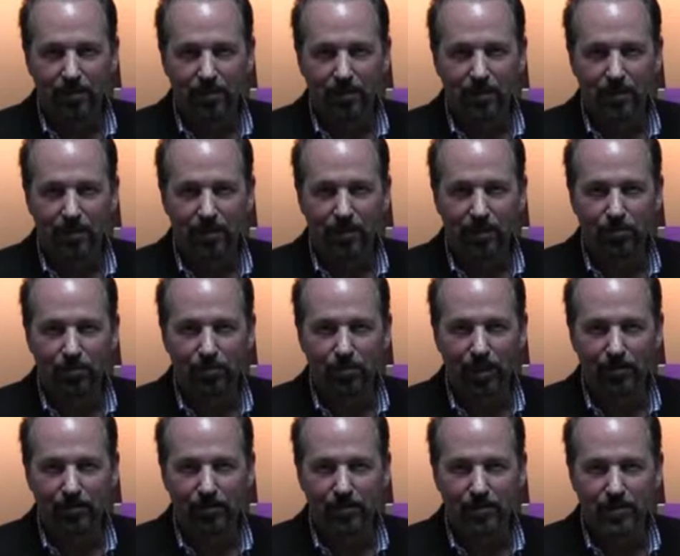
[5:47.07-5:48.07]
but they don't
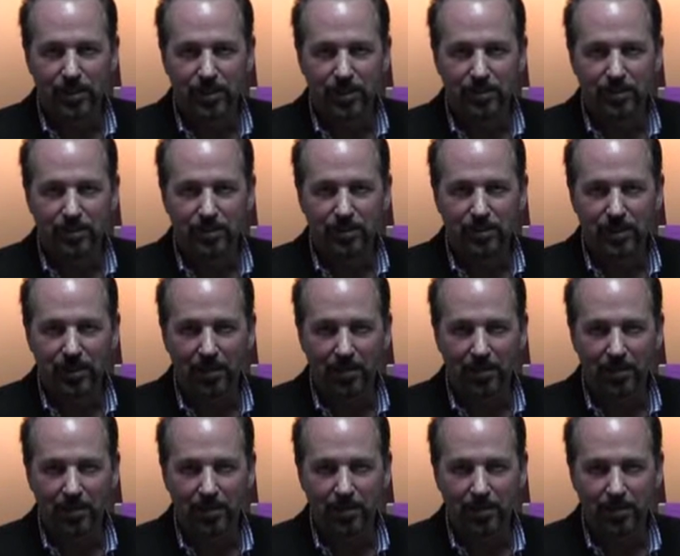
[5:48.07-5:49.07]
crave the cheese and the milk.